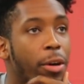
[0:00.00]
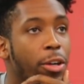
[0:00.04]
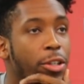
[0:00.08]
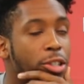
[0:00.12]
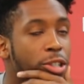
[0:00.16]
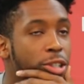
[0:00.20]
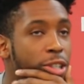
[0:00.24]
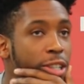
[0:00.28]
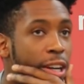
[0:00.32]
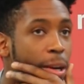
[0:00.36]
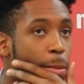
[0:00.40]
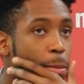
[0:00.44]

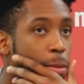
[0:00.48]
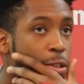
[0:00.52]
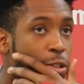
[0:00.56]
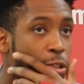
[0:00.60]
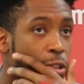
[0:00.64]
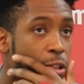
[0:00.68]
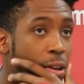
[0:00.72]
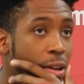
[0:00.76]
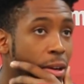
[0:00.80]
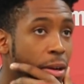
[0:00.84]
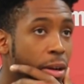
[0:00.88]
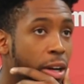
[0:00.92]
Personally, I'm
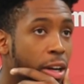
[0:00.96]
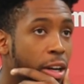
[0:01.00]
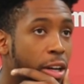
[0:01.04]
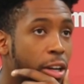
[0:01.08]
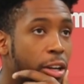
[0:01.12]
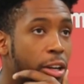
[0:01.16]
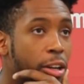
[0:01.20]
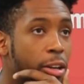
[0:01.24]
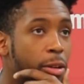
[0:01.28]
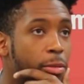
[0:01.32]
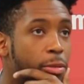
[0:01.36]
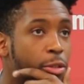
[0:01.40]

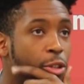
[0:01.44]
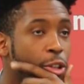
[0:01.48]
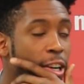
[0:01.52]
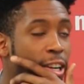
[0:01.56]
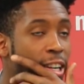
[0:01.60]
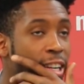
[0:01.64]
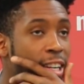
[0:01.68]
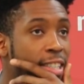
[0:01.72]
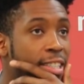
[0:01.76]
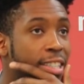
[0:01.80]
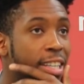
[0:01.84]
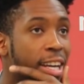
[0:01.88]
going to try
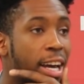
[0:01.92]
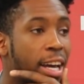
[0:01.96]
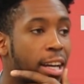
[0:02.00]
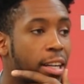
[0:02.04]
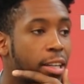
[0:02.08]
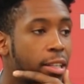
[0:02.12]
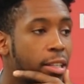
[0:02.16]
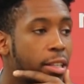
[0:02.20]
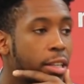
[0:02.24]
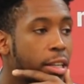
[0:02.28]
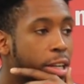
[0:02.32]
to attack.